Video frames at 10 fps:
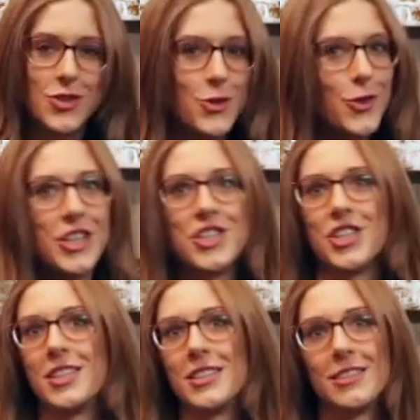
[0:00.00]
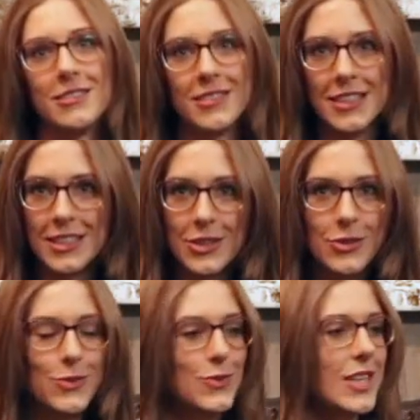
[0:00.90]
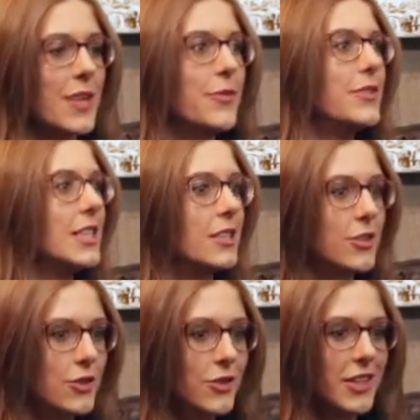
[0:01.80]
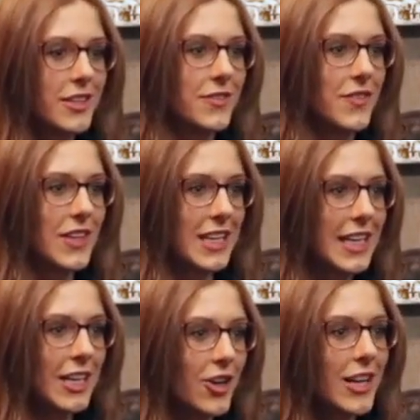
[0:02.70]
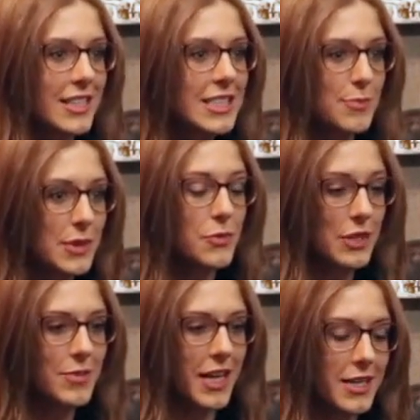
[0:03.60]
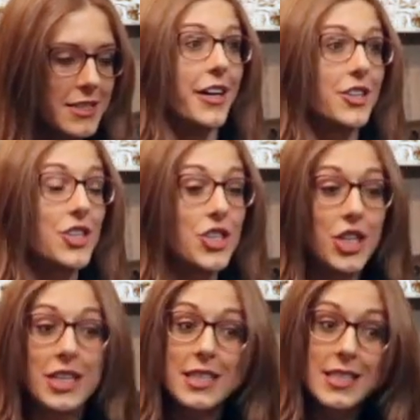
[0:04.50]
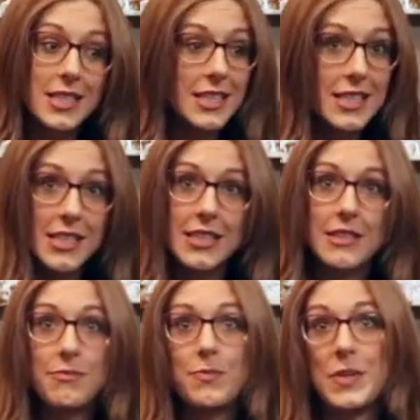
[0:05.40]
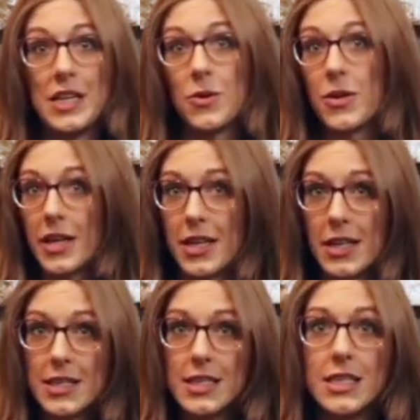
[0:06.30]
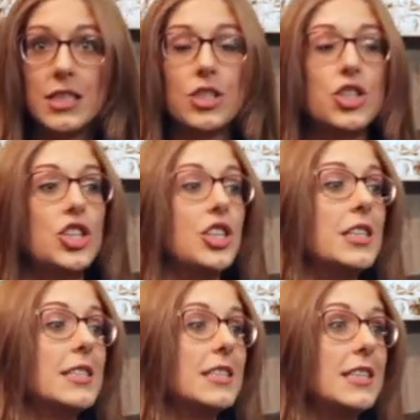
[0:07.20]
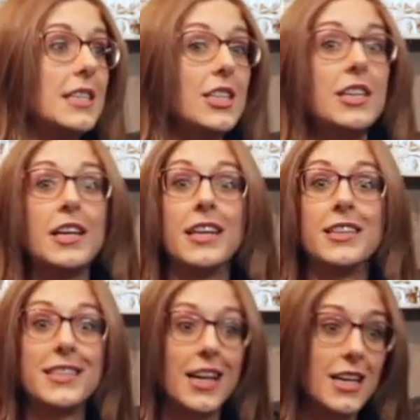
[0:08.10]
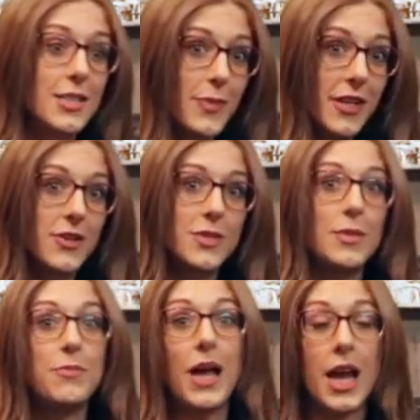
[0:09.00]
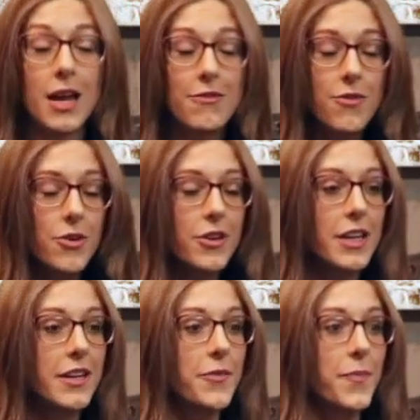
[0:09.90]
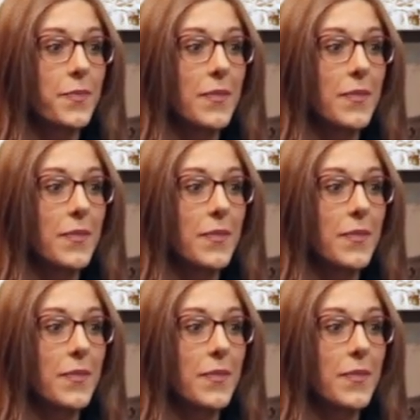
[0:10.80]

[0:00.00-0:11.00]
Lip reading: duration, you know, the year, it all has to be replanned. Should a city be organizing it? Should a city and its taxpayers be paying for it?